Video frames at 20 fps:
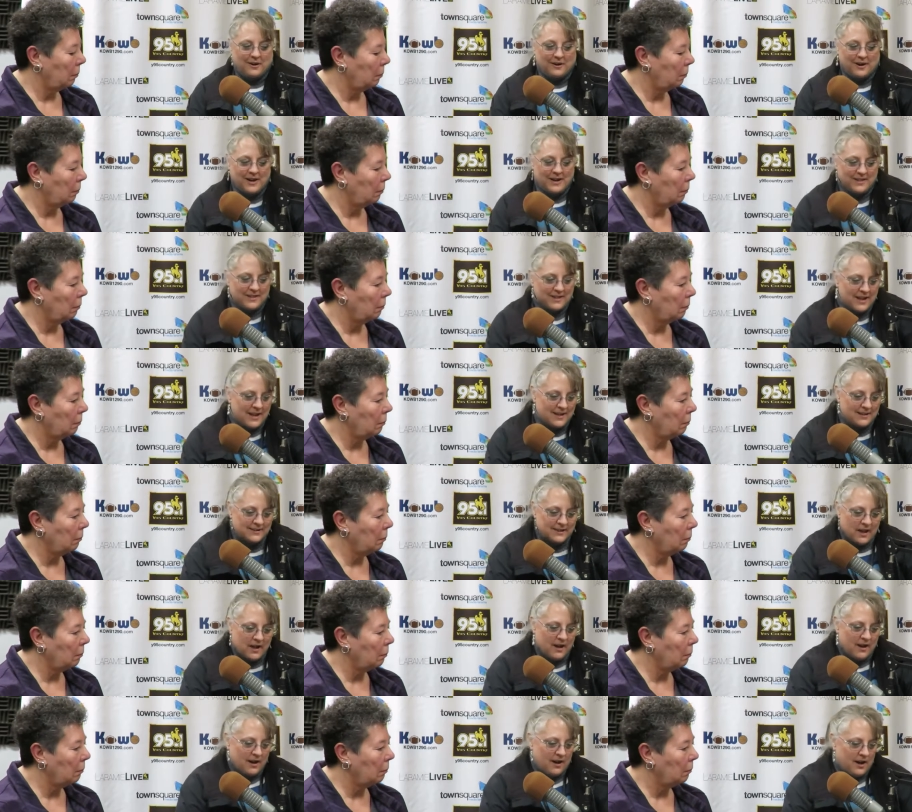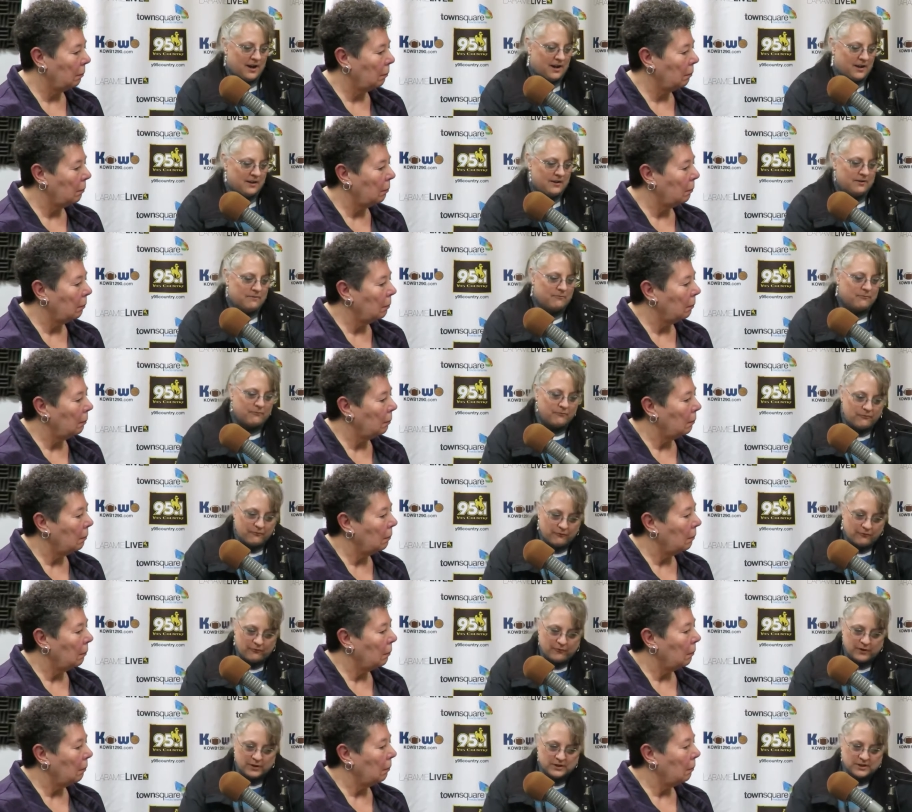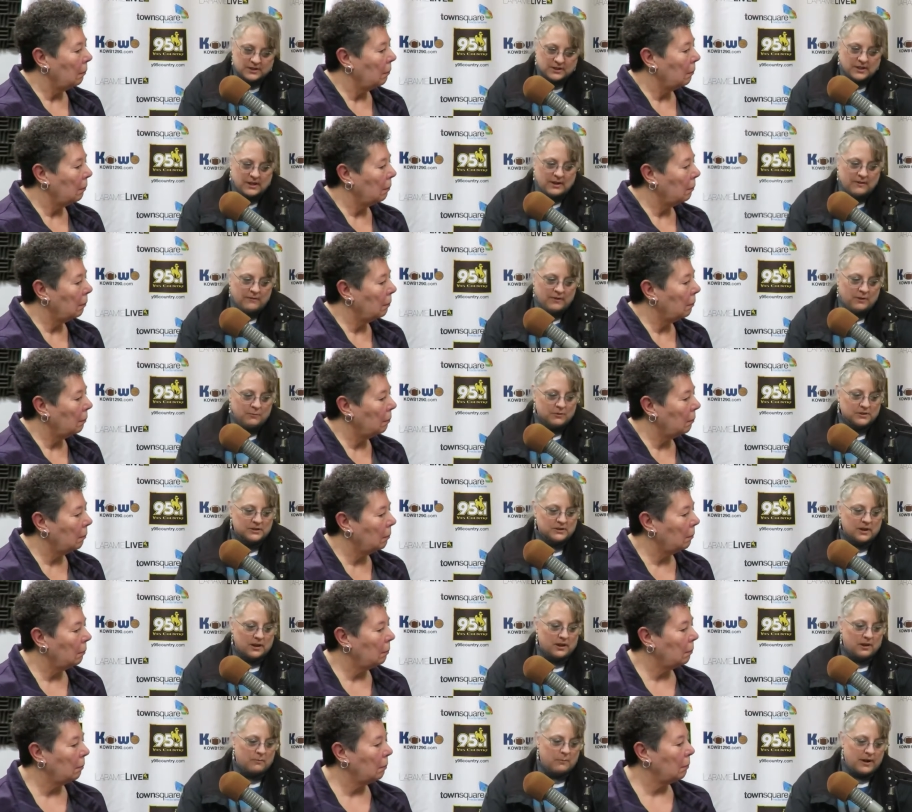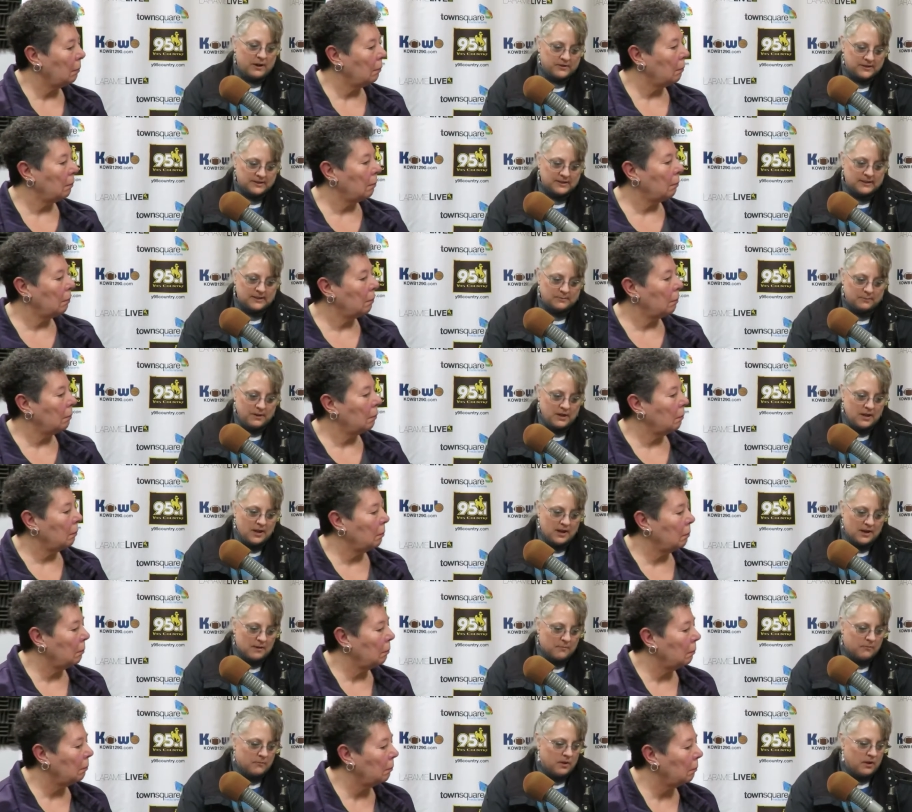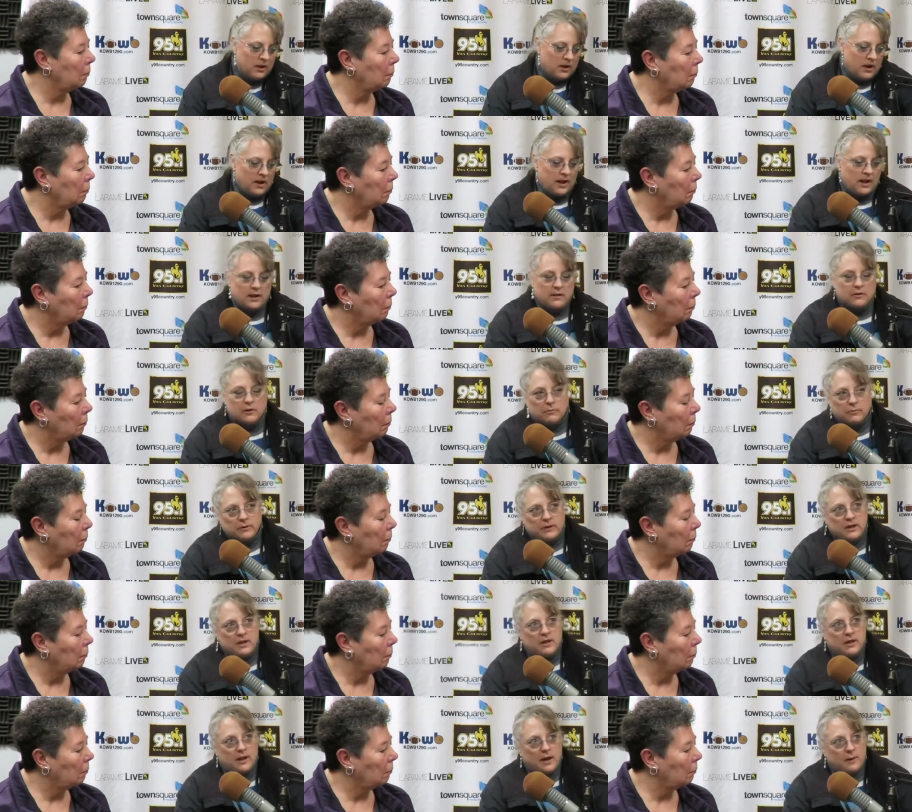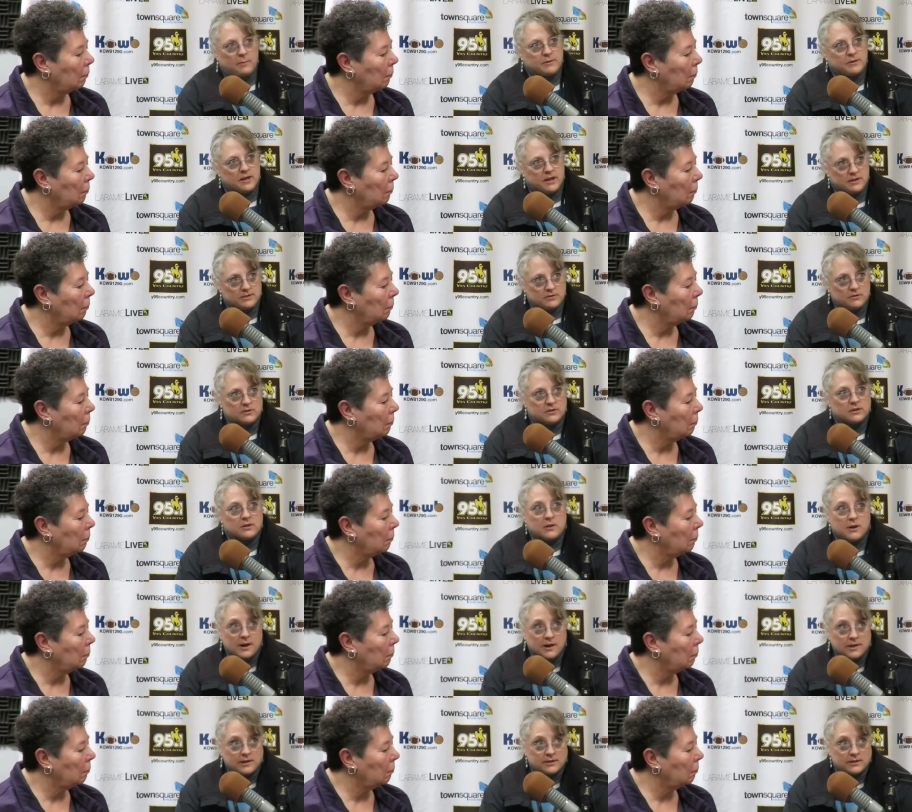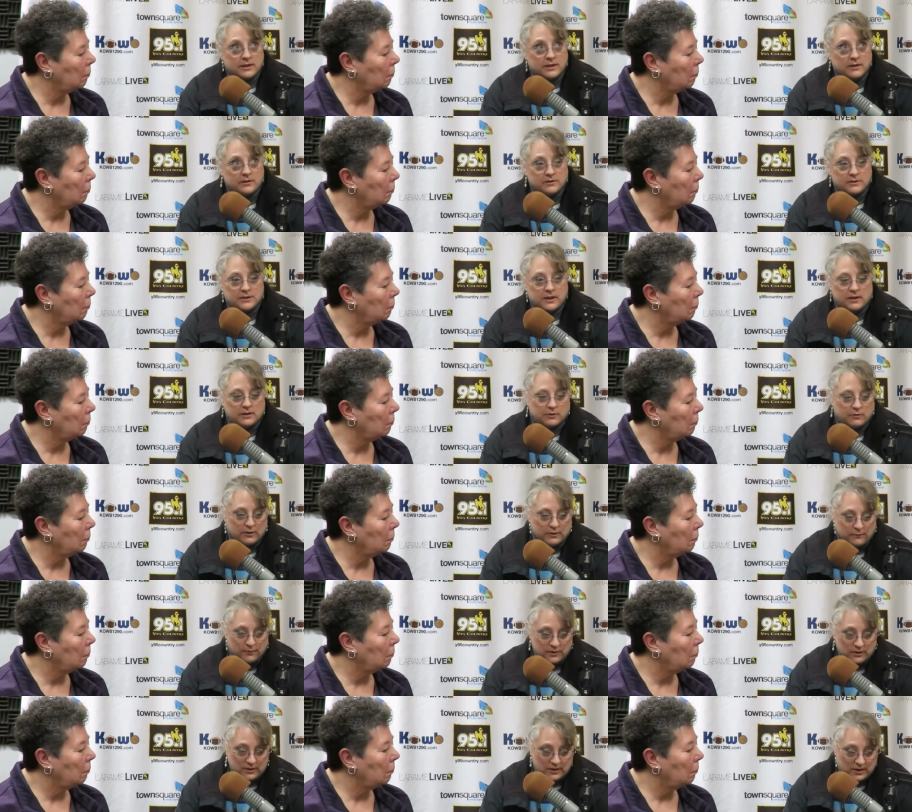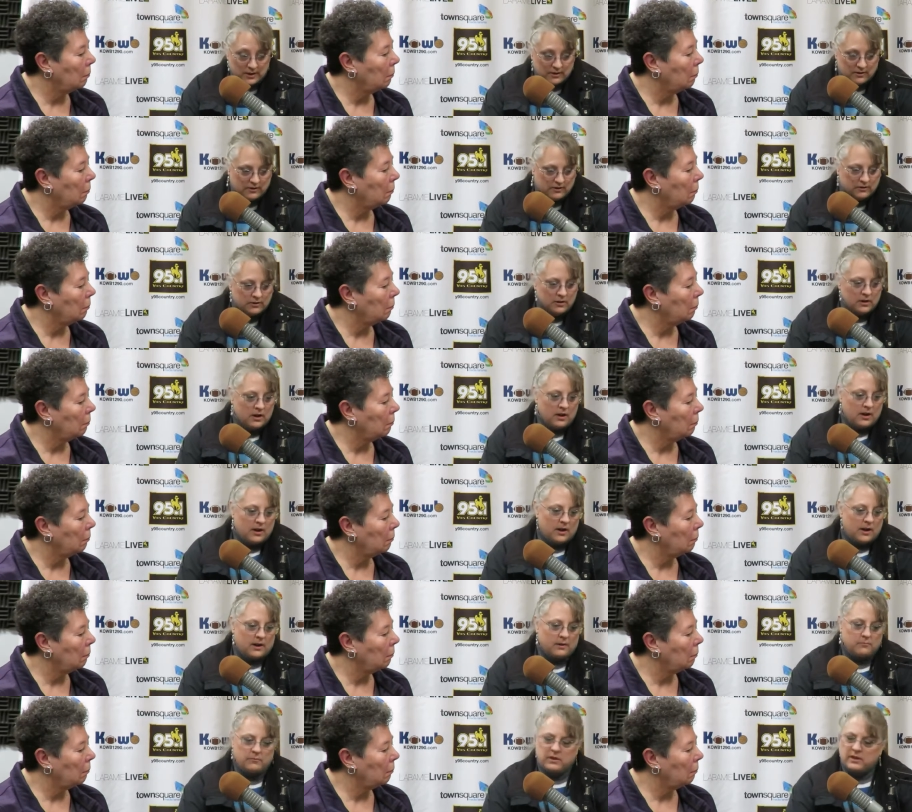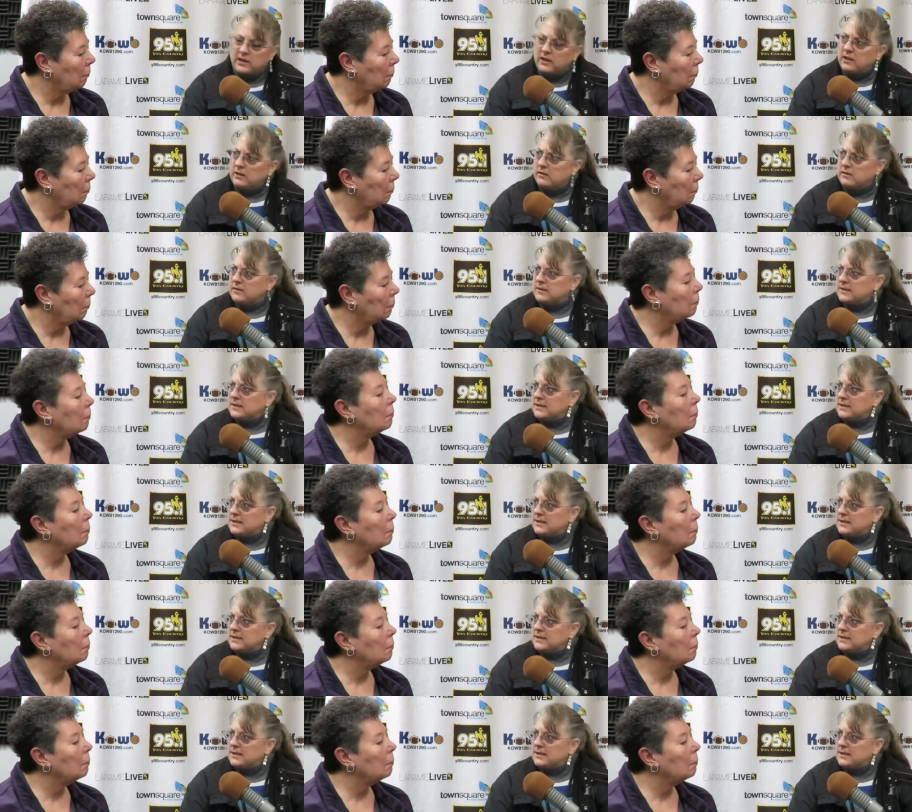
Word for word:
Speaker 1: all right, thanks. Uh, first, the evening will start at about 6 p.m. and there'll be appetizers and cocktails at the Gryphon Theater um, in the